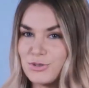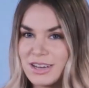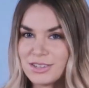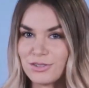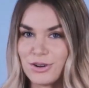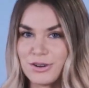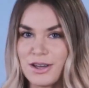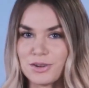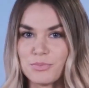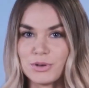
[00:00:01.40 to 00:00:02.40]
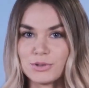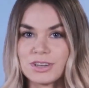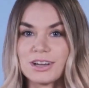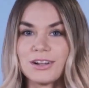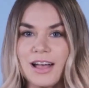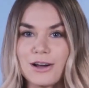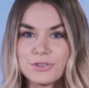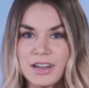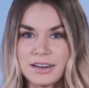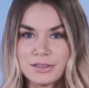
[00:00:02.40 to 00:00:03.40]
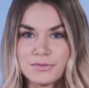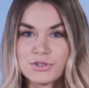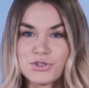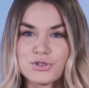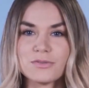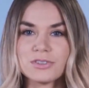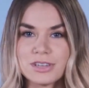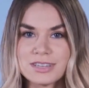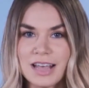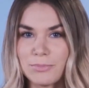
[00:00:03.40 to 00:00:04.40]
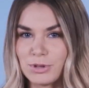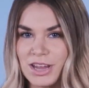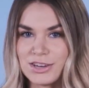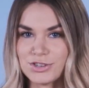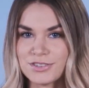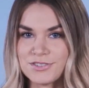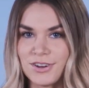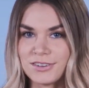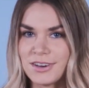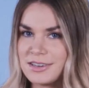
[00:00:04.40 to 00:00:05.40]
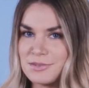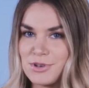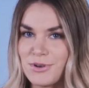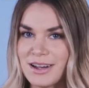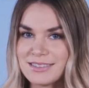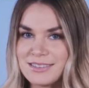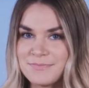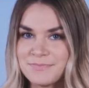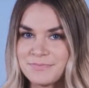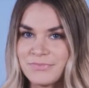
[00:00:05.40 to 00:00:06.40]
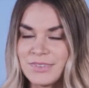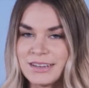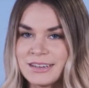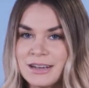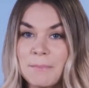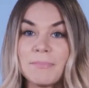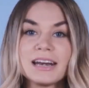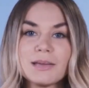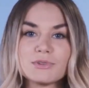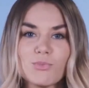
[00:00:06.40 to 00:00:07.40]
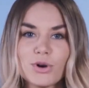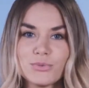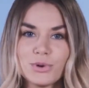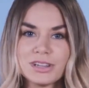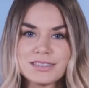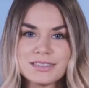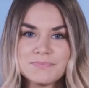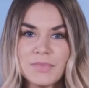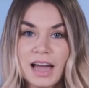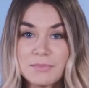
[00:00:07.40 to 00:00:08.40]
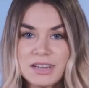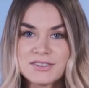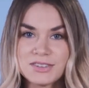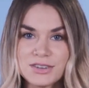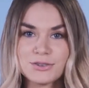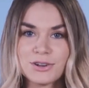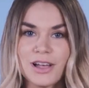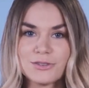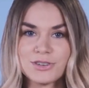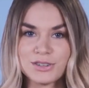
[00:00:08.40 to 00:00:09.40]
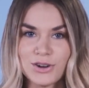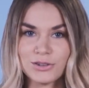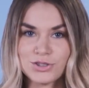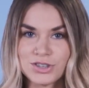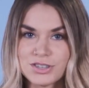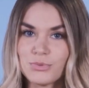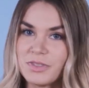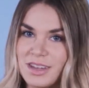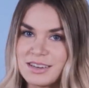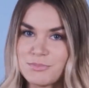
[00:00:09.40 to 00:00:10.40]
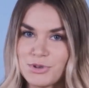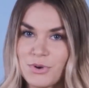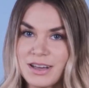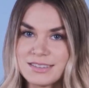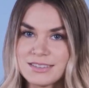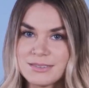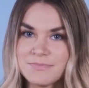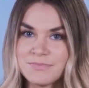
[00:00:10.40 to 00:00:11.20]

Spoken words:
you like to learn how to build cloud-native serverless applications on AWS? My name is Morgan Willis. I'm a senior cloud technologist with AWS.